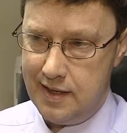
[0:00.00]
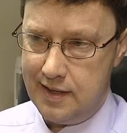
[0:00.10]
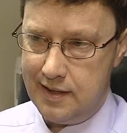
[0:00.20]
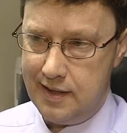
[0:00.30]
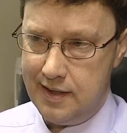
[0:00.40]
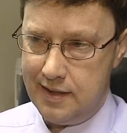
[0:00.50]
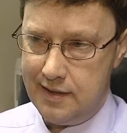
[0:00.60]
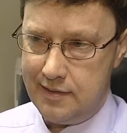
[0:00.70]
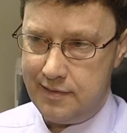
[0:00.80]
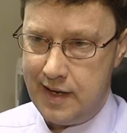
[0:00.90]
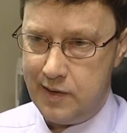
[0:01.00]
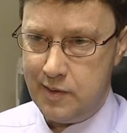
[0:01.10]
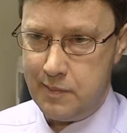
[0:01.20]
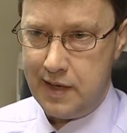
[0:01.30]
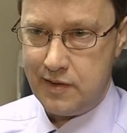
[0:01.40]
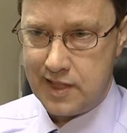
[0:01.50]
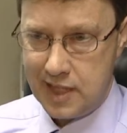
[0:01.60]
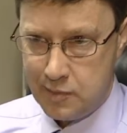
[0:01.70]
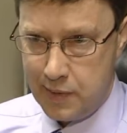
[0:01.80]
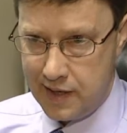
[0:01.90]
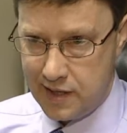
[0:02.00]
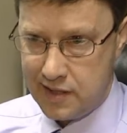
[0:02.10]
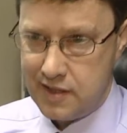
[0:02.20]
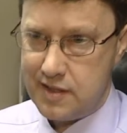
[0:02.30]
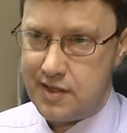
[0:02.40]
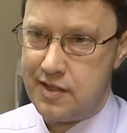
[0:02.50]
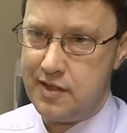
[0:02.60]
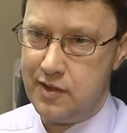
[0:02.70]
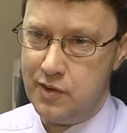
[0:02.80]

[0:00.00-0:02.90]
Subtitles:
I found about 6 patients